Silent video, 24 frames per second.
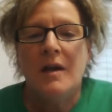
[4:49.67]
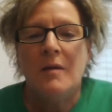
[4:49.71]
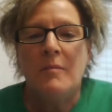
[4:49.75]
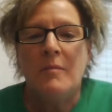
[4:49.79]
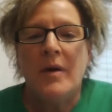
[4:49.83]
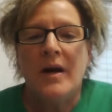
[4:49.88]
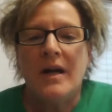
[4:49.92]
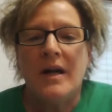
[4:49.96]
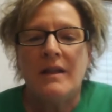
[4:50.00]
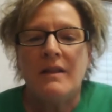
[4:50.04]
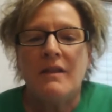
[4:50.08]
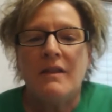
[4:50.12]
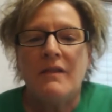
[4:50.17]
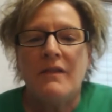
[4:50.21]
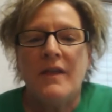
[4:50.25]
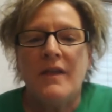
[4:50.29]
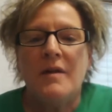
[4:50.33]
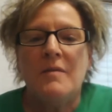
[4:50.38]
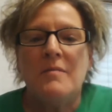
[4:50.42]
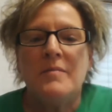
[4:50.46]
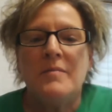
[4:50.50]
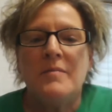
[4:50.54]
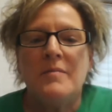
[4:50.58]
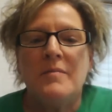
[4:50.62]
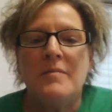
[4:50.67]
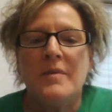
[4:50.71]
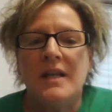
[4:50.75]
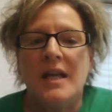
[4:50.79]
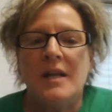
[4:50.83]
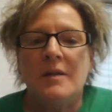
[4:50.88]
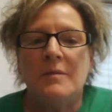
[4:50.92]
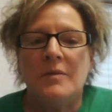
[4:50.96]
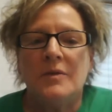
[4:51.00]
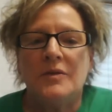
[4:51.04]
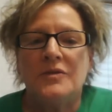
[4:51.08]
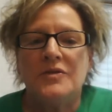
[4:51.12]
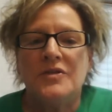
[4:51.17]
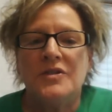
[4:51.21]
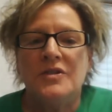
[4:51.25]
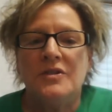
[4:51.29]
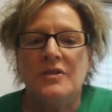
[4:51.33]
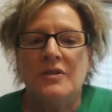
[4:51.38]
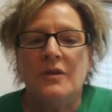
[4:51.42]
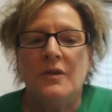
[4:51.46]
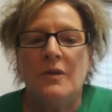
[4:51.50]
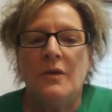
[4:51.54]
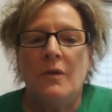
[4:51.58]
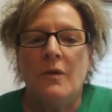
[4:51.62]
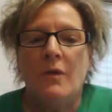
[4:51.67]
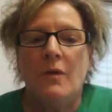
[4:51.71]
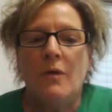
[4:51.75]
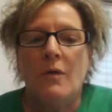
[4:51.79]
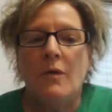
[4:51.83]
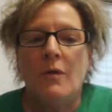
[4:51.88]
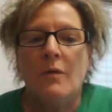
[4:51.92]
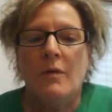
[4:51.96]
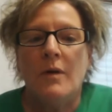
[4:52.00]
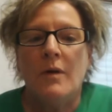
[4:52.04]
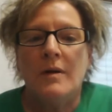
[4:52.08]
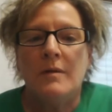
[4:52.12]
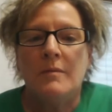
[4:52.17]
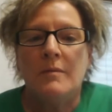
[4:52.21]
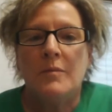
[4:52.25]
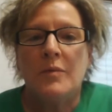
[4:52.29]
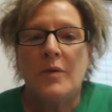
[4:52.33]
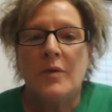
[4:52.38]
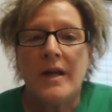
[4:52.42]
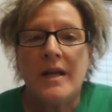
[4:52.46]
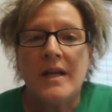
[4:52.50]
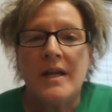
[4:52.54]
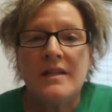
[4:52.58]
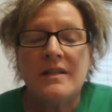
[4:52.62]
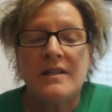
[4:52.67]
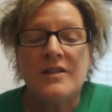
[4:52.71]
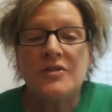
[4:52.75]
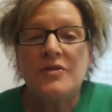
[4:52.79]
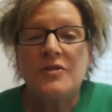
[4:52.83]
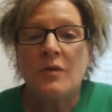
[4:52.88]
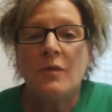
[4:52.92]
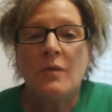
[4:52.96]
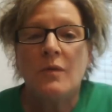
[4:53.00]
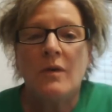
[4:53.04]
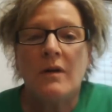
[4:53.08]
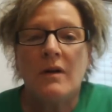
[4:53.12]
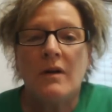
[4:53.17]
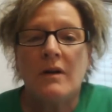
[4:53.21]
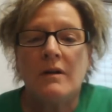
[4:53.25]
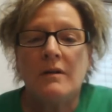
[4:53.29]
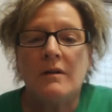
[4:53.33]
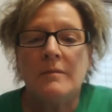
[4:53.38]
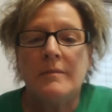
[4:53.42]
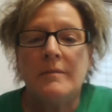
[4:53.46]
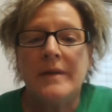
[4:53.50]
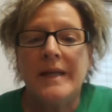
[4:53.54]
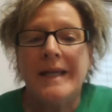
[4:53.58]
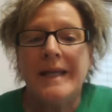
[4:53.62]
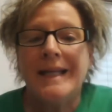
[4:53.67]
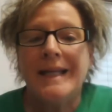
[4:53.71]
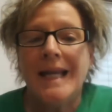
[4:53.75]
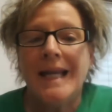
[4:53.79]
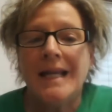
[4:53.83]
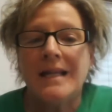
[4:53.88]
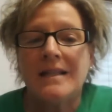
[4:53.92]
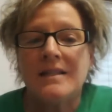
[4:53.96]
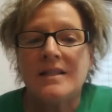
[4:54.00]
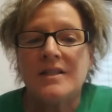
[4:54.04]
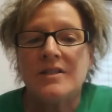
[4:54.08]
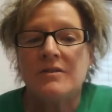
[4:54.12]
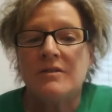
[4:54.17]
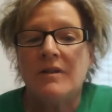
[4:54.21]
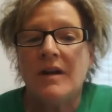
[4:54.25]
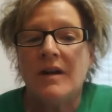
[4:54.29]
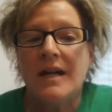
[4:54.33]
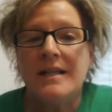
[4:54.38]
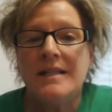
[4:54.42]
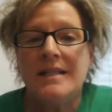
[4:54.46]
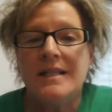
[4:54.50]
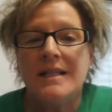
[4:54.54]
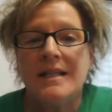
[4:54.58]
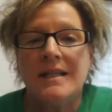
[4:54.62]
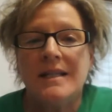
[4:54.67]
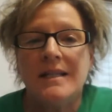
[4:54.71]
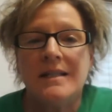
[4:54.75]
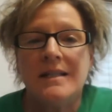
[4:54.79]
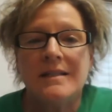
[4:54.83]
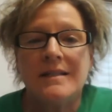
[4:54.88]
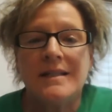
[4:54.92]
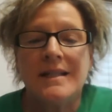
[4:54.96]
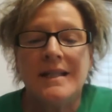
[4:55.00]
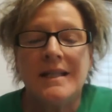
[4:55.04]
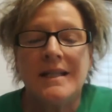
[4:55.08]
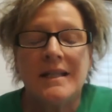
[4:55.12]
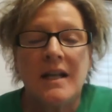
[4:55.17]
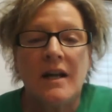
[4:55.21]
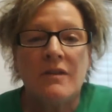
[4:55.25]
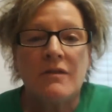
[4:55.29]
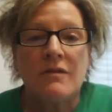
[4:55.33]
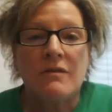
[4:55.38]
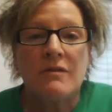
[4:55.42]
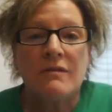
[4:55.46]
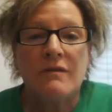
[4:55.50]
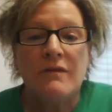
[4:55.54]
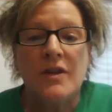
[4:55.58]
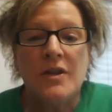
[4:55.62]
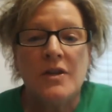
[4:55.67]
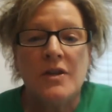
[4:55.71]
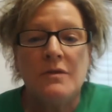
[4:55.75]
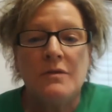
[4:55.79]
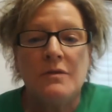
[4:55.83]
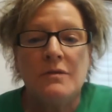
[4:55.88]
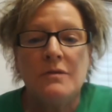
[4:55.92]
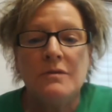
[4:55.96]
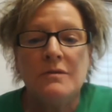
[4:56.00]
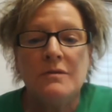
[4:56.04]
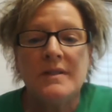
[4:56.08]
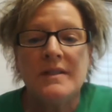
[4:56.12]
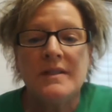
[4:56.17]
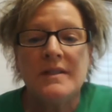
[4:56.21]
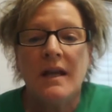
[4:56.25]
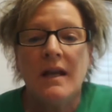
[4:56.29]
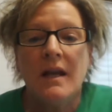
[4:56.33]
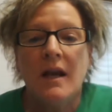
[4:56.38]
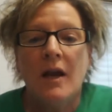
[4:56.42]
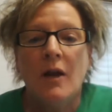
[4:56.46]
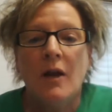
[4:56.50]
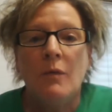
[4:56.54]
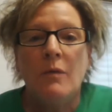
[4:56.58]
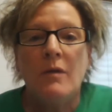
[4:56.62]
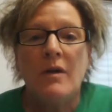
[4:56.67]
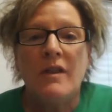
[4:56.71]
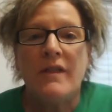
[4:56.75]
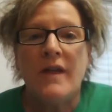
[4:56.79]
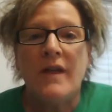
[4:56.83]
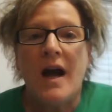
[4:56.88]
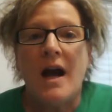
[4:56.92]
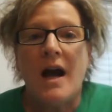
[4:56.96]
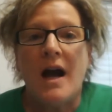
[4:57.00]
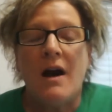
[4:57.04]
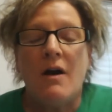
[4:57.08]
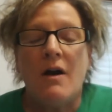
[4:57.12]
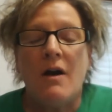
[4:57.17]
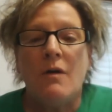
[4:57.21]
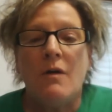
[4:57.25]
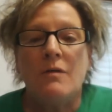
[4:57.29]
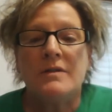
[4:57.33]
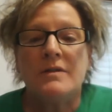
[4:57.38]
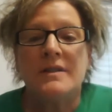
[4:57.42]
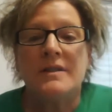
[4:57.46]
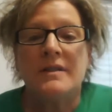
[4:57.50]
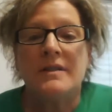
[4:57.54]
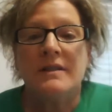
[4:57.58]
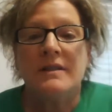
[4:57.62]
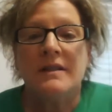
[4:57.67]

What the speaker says: but them being able to brainstorm, enhance their ideas, get other views without